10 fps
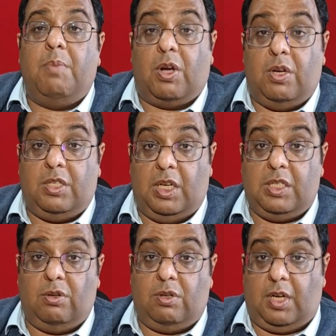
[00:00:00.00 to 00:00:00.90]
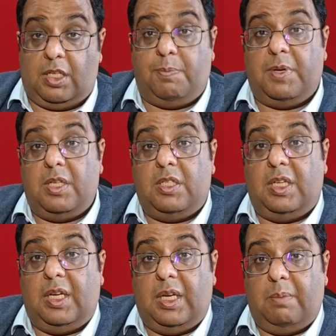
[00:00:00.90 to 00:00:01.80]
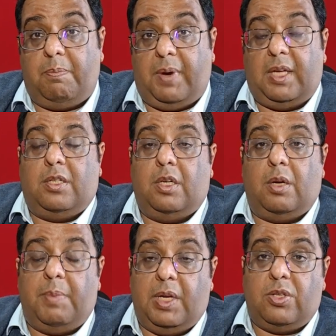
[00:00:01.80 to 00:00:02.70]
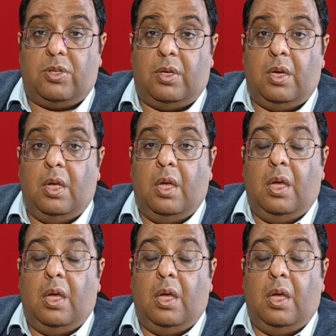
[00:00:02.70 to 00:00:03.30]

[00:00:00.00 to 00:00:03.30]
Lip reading: because there is no transparency in price determination.